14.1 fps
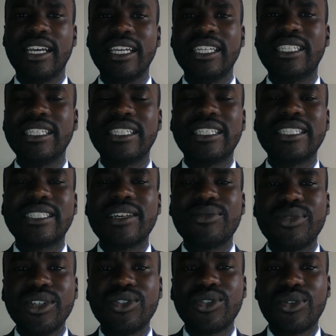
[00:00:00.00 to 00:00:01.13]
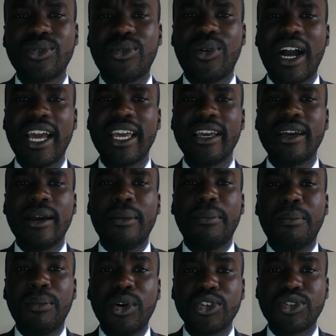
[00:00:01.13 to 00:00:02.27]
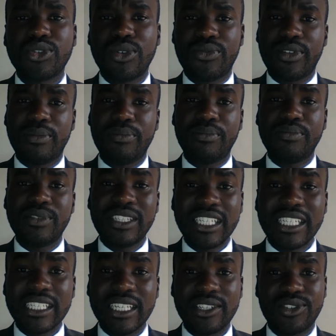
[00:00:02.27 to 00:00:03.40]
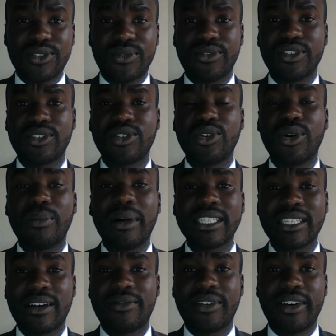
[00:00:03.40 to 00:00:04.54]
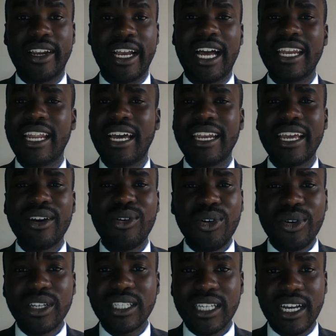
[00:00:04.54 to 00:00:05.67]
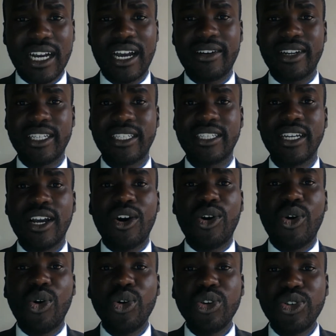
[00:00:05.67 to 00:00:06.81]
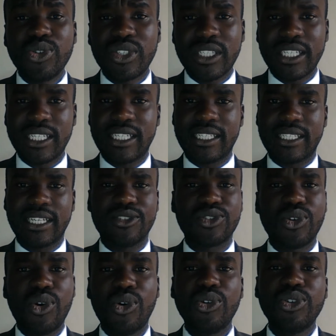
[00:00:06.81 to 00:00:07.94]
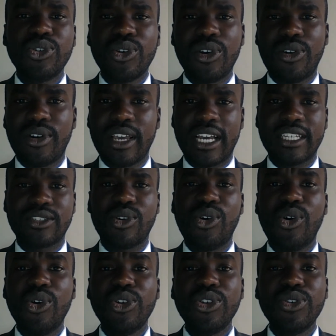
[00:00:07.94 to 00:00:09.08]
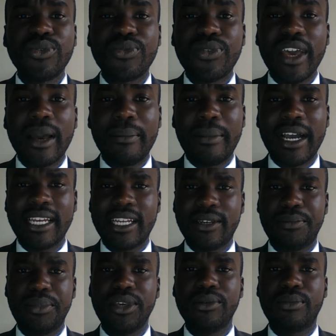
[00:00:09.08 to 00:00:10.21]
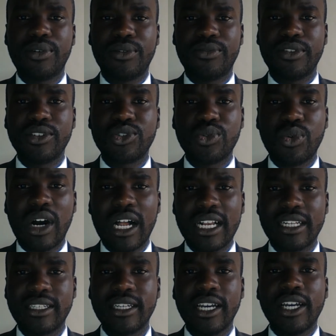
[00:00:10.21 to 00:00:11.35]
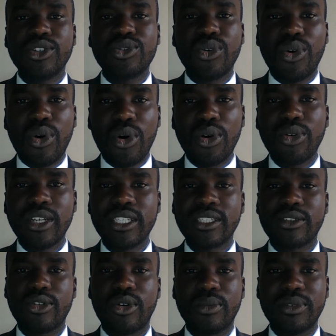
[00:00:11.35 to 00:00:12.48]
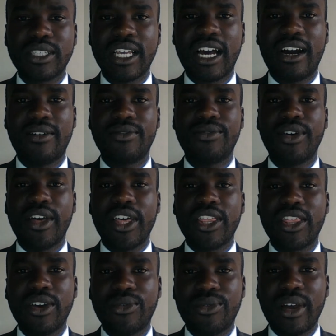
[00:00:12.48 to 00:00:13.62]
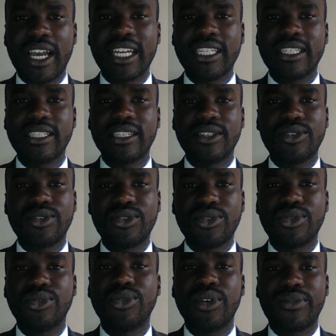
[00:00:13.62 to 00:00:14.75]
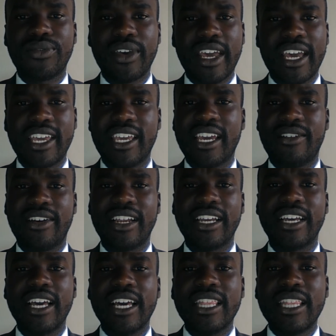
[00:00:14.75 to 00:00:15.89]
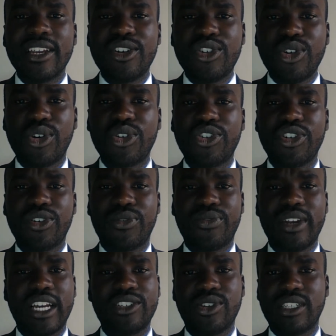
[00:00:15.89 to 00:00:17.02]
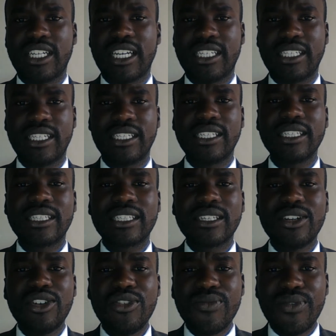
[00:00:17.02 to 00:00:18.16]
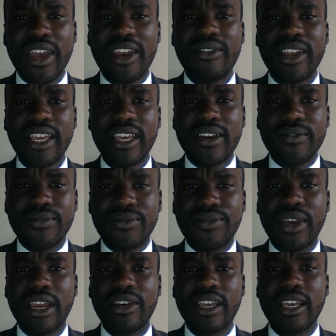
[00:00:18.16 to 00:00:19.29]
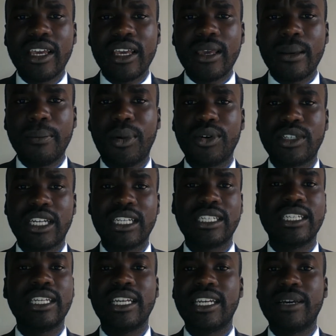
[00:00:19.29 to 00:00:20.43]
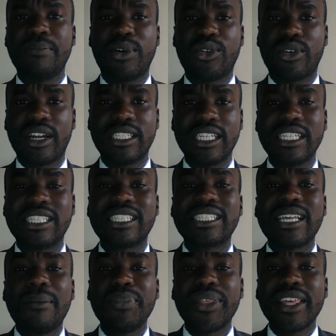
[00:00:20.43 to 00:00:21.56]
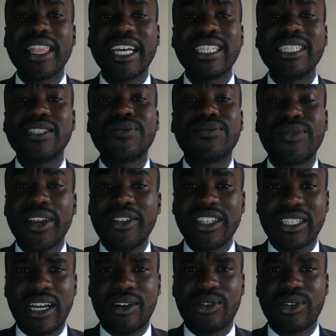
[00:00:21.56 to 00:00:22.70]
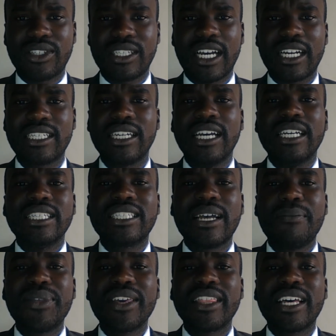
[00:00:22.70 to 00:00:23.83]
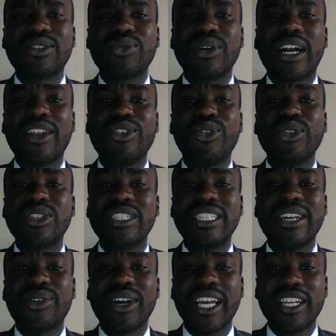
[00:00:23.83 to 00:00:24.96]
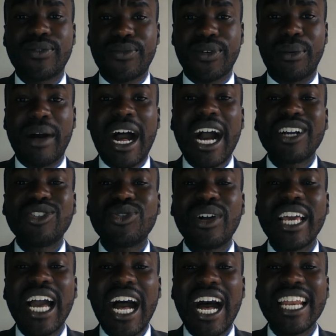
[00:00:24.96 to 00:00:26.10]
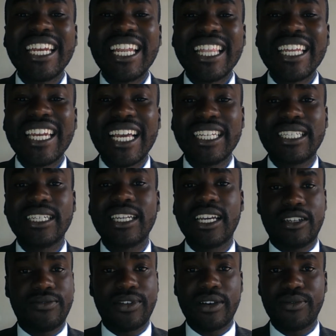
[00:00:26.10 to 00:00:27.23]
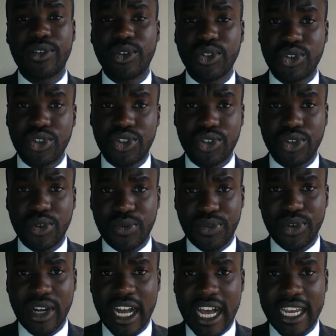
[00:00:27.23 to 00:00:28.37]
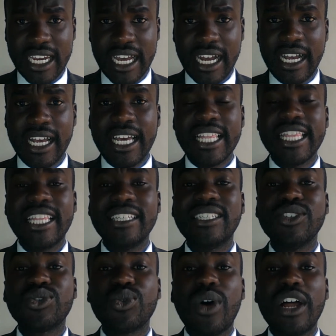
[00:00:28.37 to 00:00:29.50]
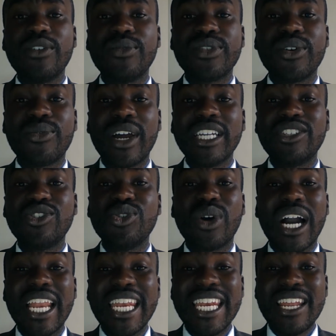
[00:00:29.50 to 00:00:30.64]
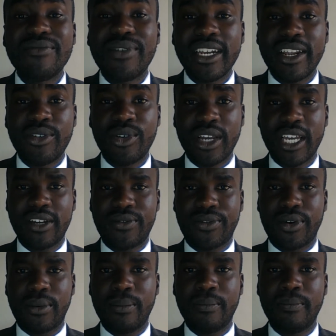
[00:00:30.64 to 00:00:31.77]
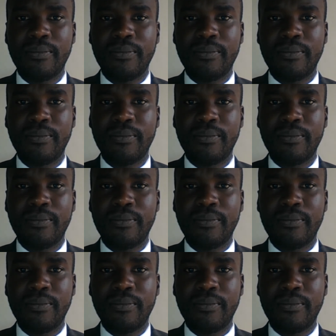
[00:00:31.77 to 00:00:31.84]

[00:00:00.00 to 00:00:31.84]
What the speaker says: It is the reason why most of the citizens of this globe are suffering. And I always encourage all you citizens, all you lawyers, all you fair-minded people of this world to always observe the right to a fair hearing. The doctrine of natural justice. It's very, very important in a democracy. It's something that is very sacrosanct, something that we cannot derogate from. Actually, under the 1995 Constitution of Uganda, this is one of the rights you can never derogate from.